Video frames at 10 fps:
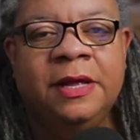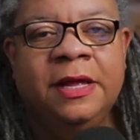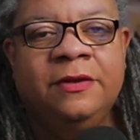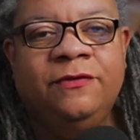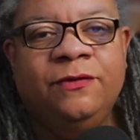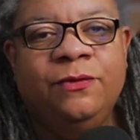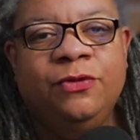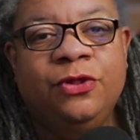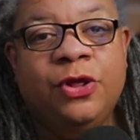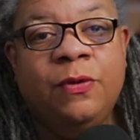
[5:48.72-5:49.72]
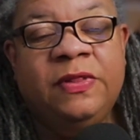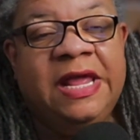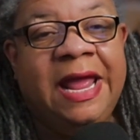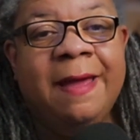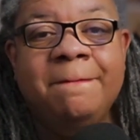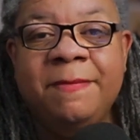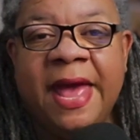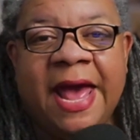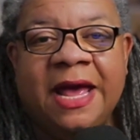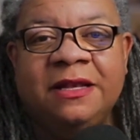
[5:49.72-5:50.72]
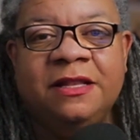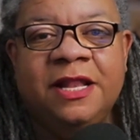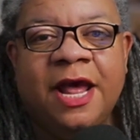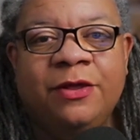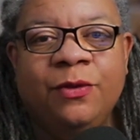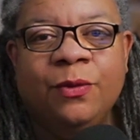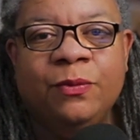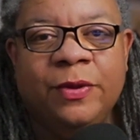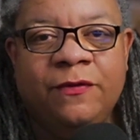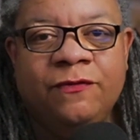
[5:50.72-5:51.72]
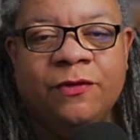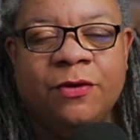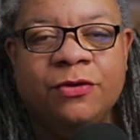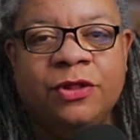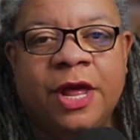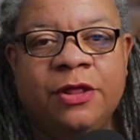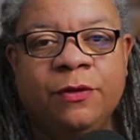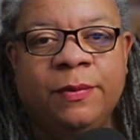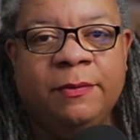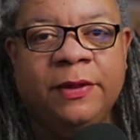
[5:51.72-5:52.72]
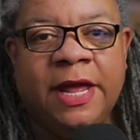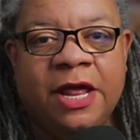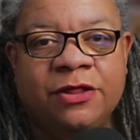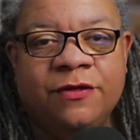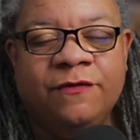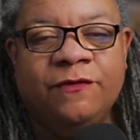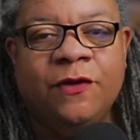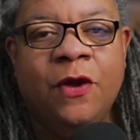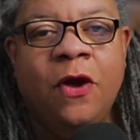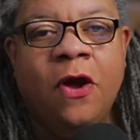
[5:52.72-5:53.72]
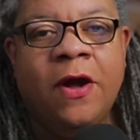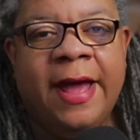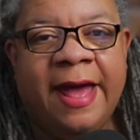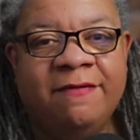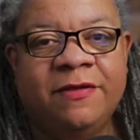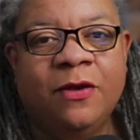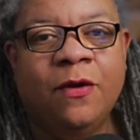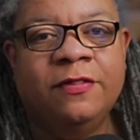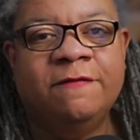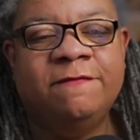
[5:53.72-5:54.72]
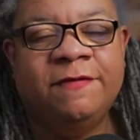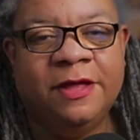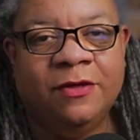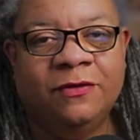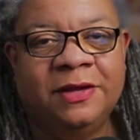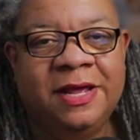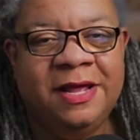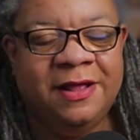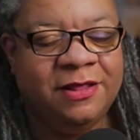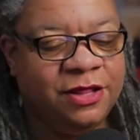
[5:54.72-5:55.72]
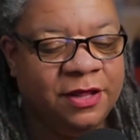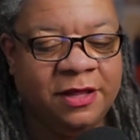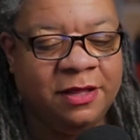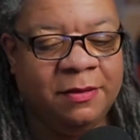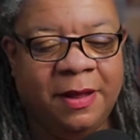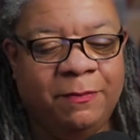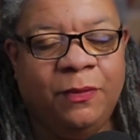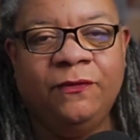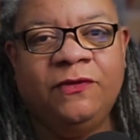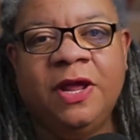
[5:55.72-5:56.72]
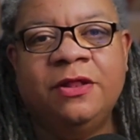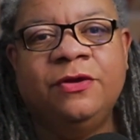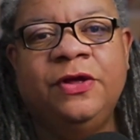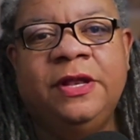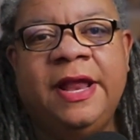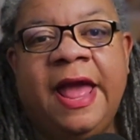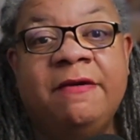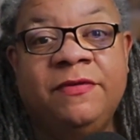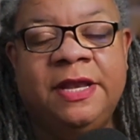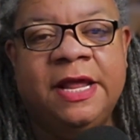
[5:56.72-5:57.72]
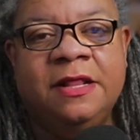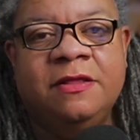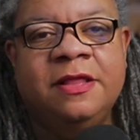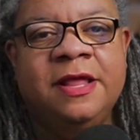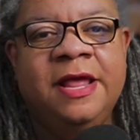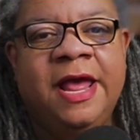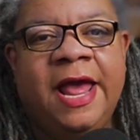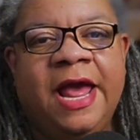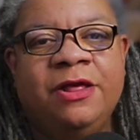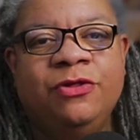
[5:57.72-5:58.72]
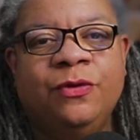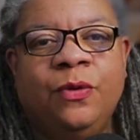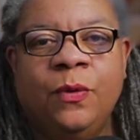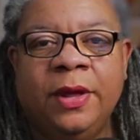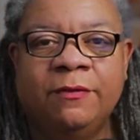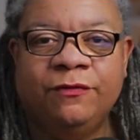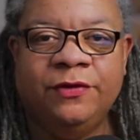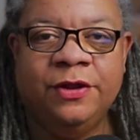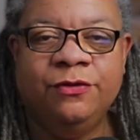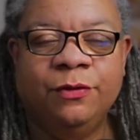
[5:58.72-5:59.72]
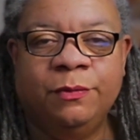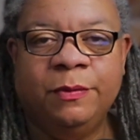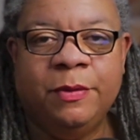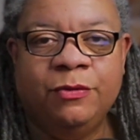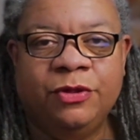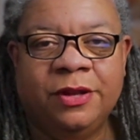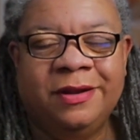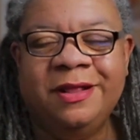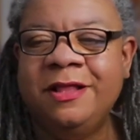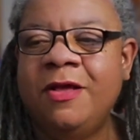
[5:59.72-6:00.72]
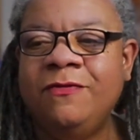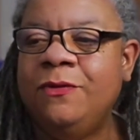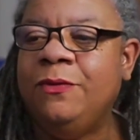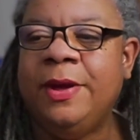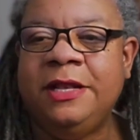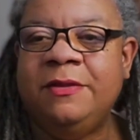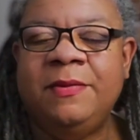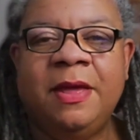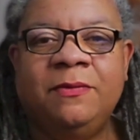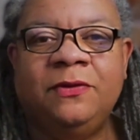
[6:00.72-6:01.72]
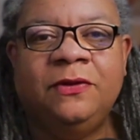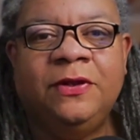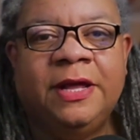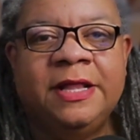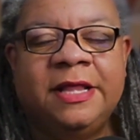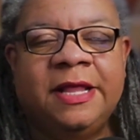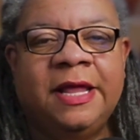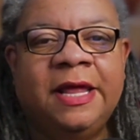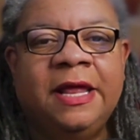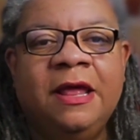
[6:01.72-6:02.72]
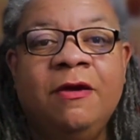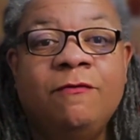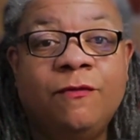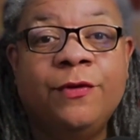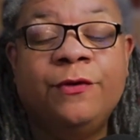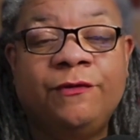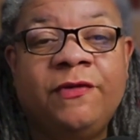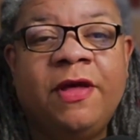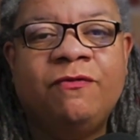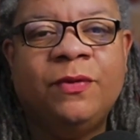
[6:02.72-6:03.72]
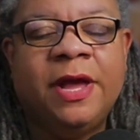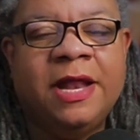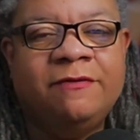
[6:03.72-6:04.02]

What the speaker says: to show the impact that your research and your publications are having on the field. It pulls together good evidence as you're going up for tenure and promotion. It's also great to be able to look and see for yourself what kind of